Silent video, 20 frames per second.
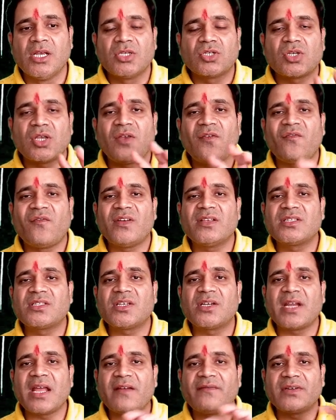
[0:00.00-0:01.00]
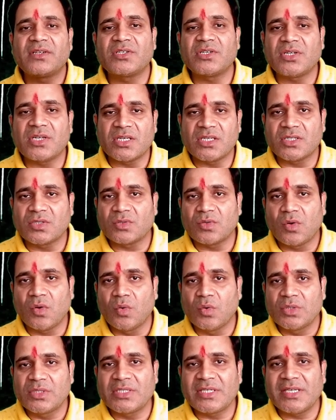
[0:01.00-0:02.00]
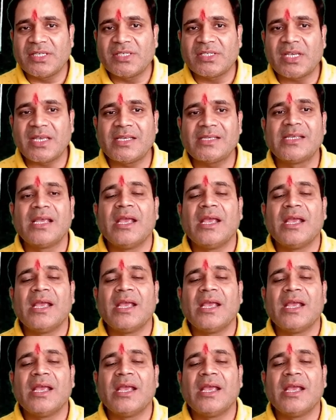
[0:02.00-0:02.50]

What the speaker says: So if once the diversity is goes changes,